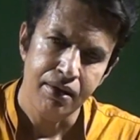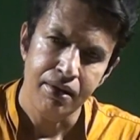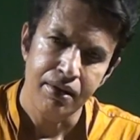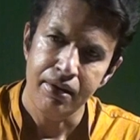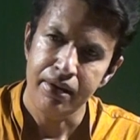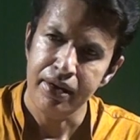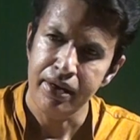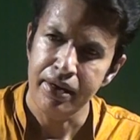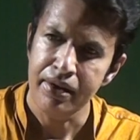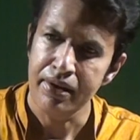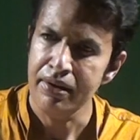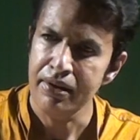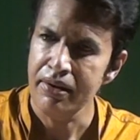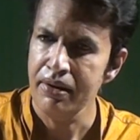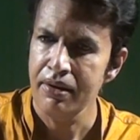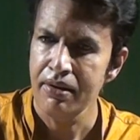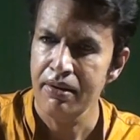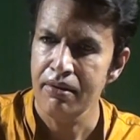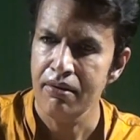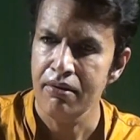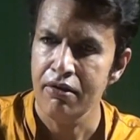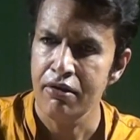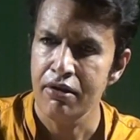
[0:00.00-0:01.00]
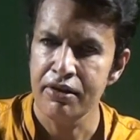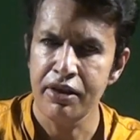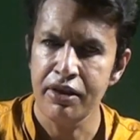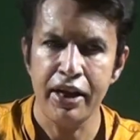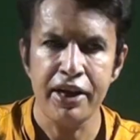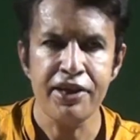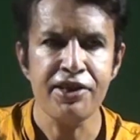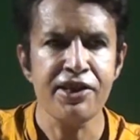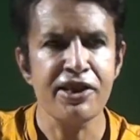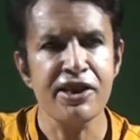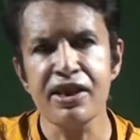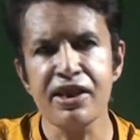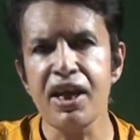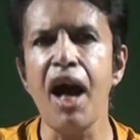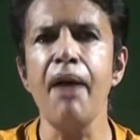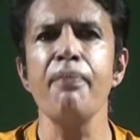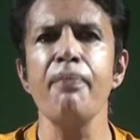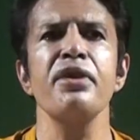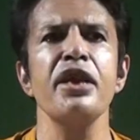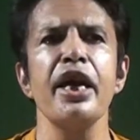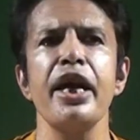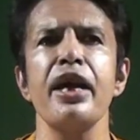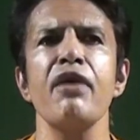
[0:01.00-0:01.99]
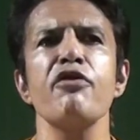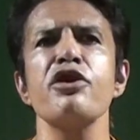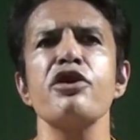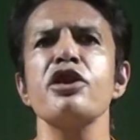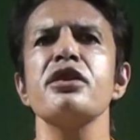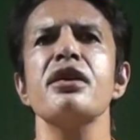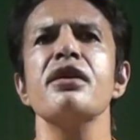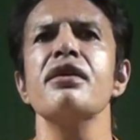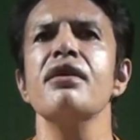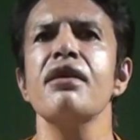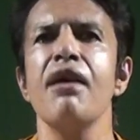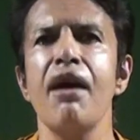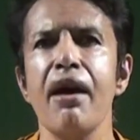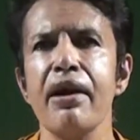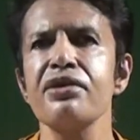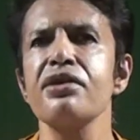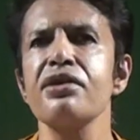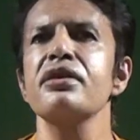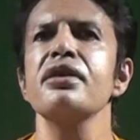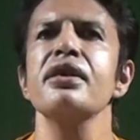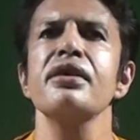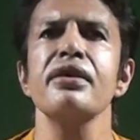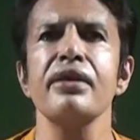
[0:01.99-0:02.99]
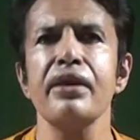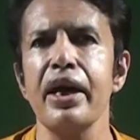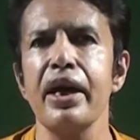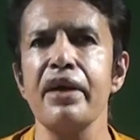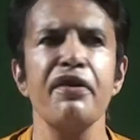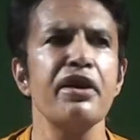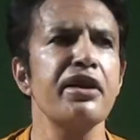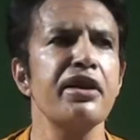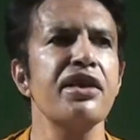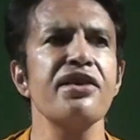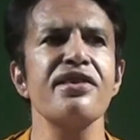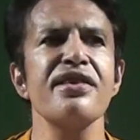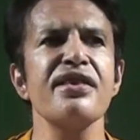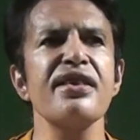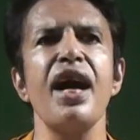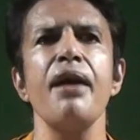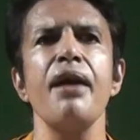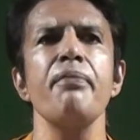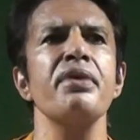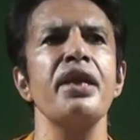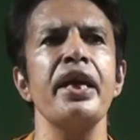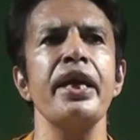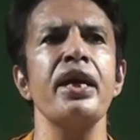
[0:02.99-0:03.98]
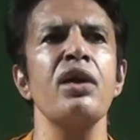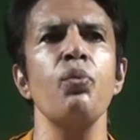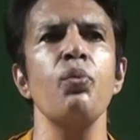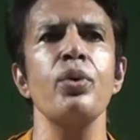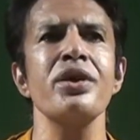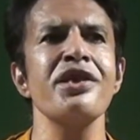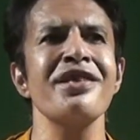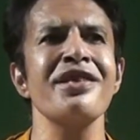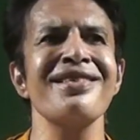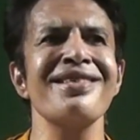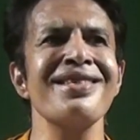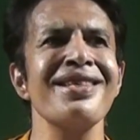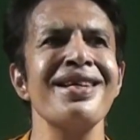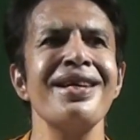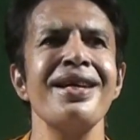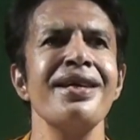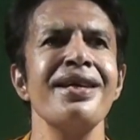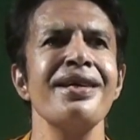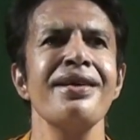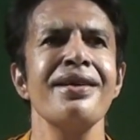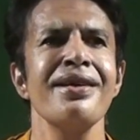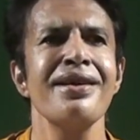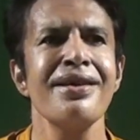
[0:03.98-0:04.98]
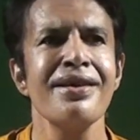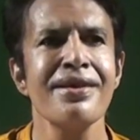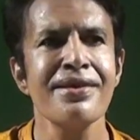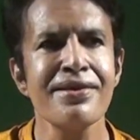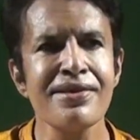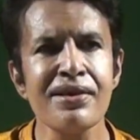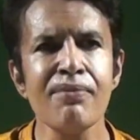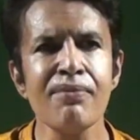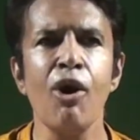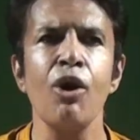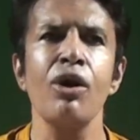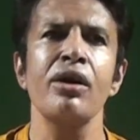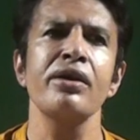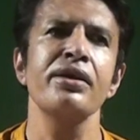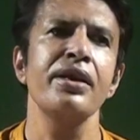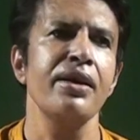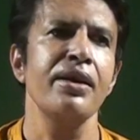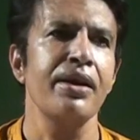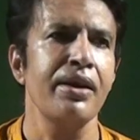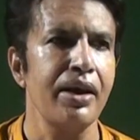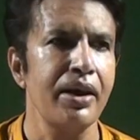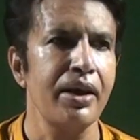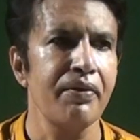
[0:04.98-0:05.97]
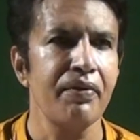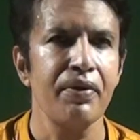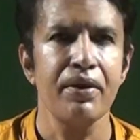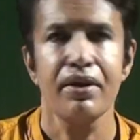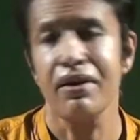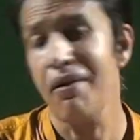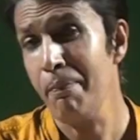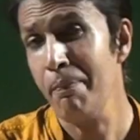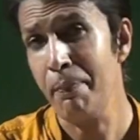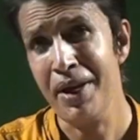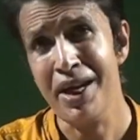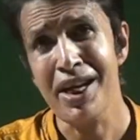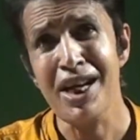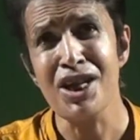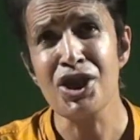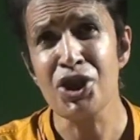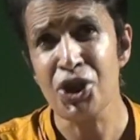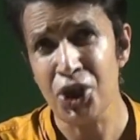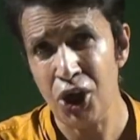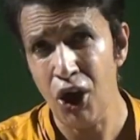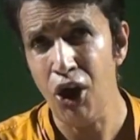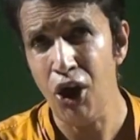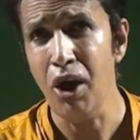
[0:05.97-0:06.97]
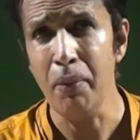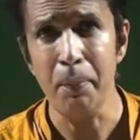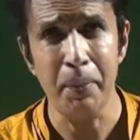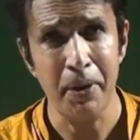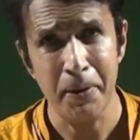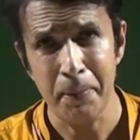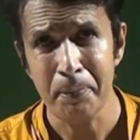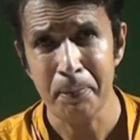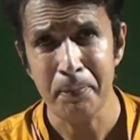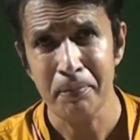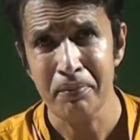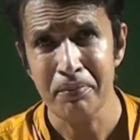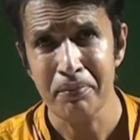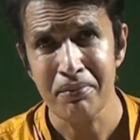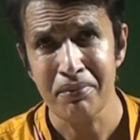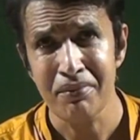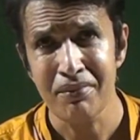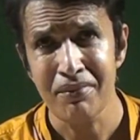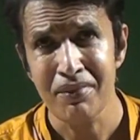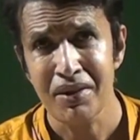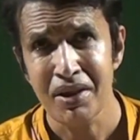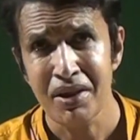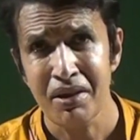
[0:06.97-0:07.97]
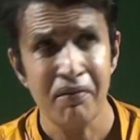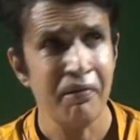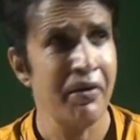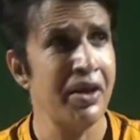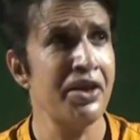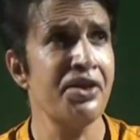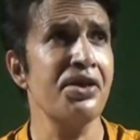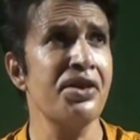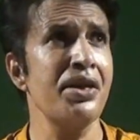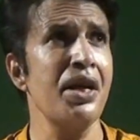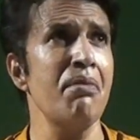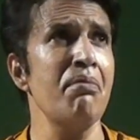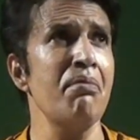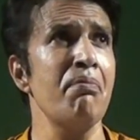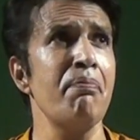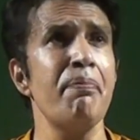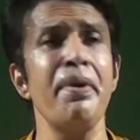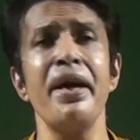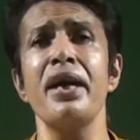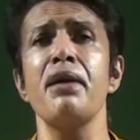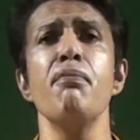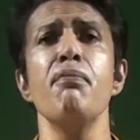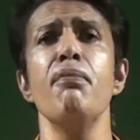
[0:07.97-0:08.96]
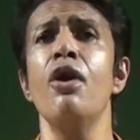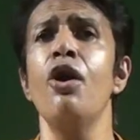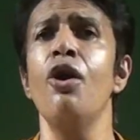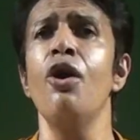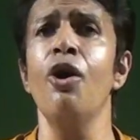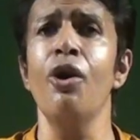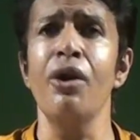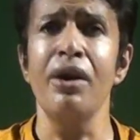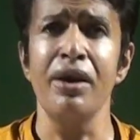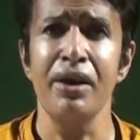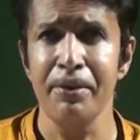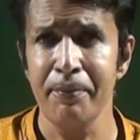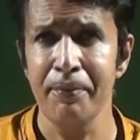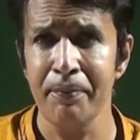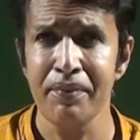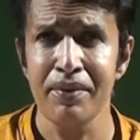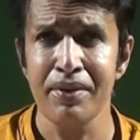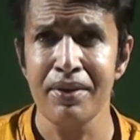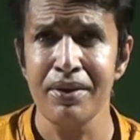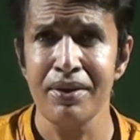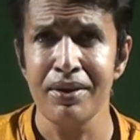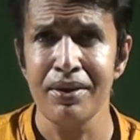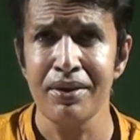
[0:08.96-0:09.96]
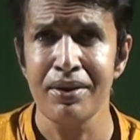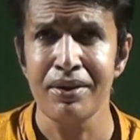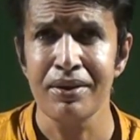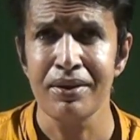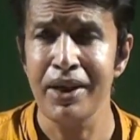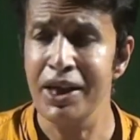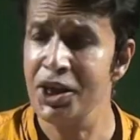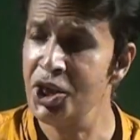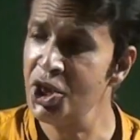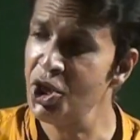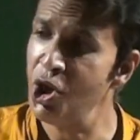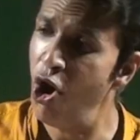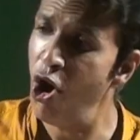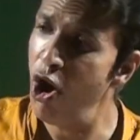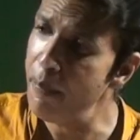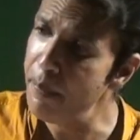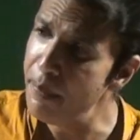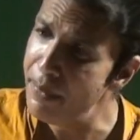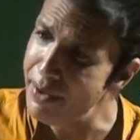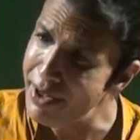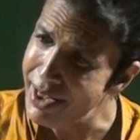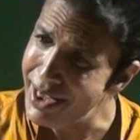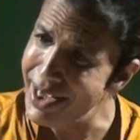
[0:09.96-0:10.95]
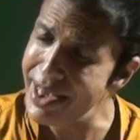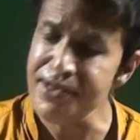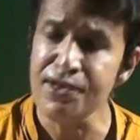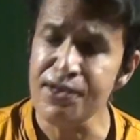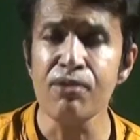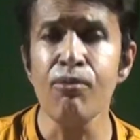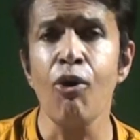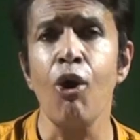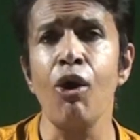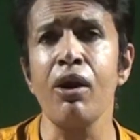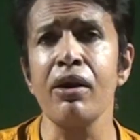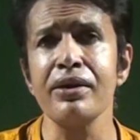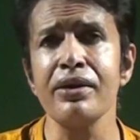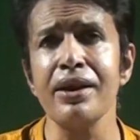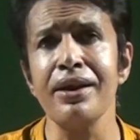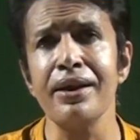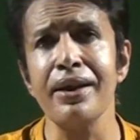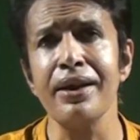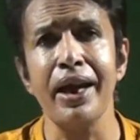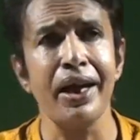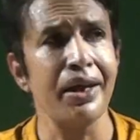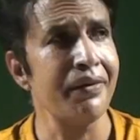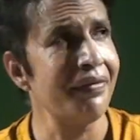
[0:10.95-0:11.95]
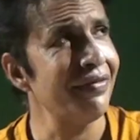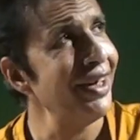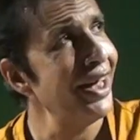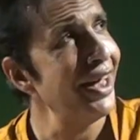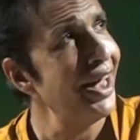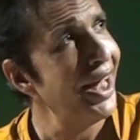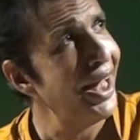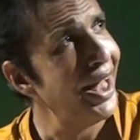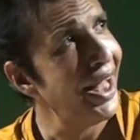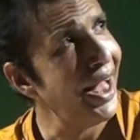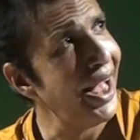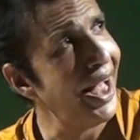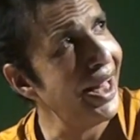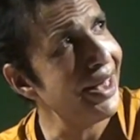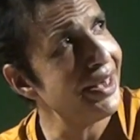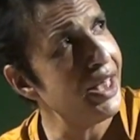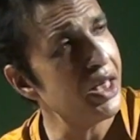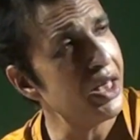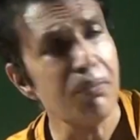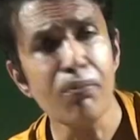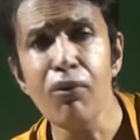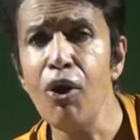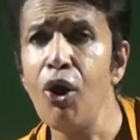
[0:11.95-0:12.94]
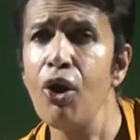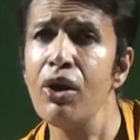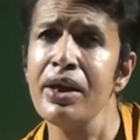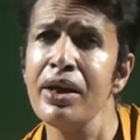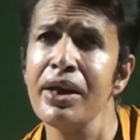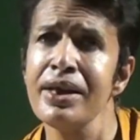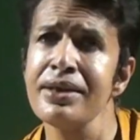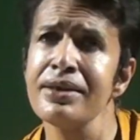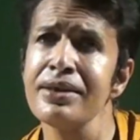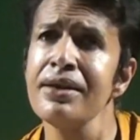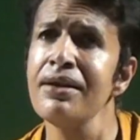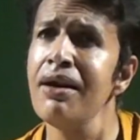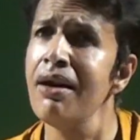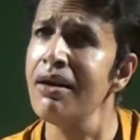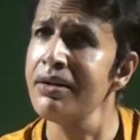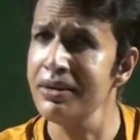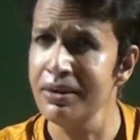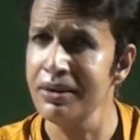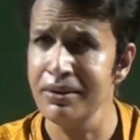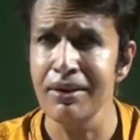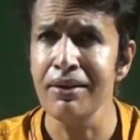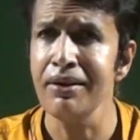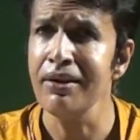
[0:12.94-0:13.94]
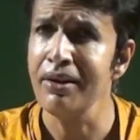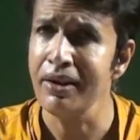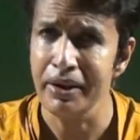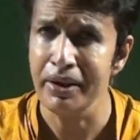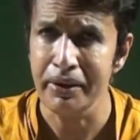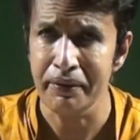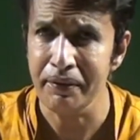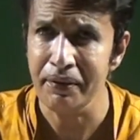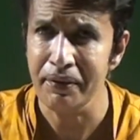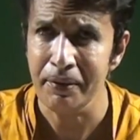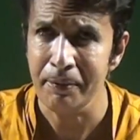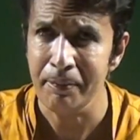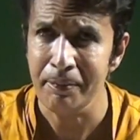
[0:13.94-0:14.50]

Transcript: yeah, there is something which is larger than life and there is something which is smaller than life. Compare a shop with some big mall. That shop is smaller than life and that mall is larger than life.